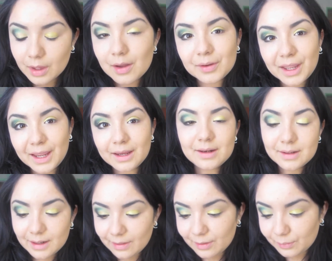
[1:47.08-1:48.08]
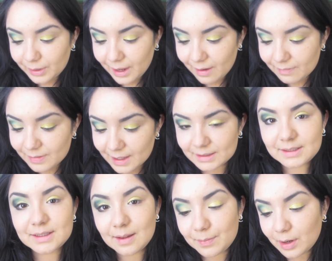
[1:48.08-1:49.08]
Okay, now that we have that
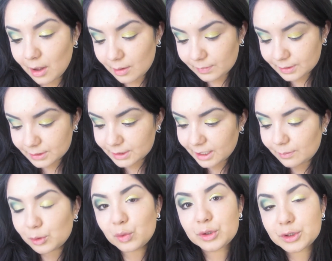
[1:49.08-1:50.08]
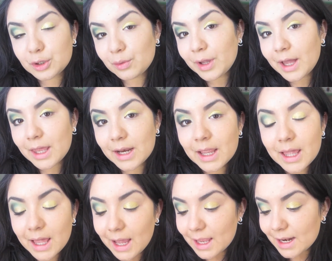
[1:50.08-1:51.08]
step accomplished, I'm going to go ahead
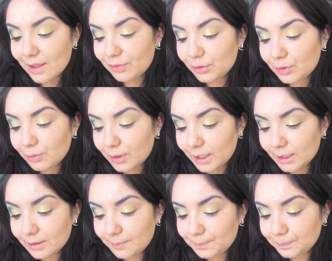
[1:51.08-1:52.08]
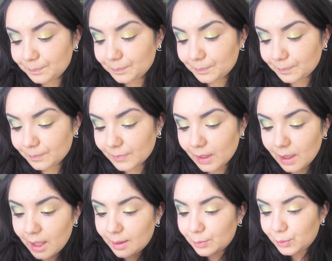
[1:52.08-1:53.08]
and add the green.
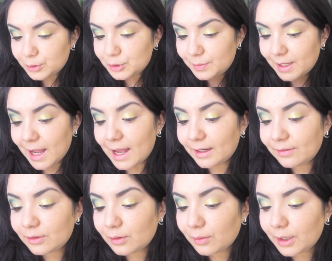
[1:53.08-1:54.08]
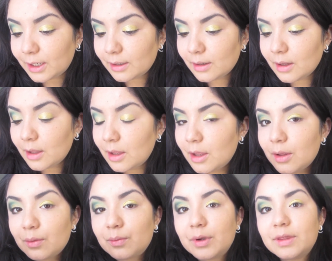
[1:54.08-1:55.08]
I'm going to be adding the green
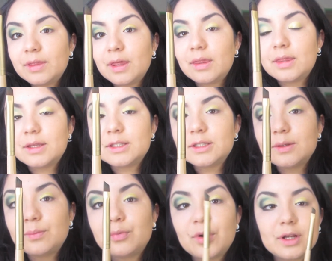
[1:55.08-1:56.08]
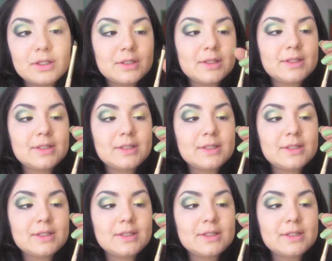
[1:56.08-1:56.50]
with this brush, this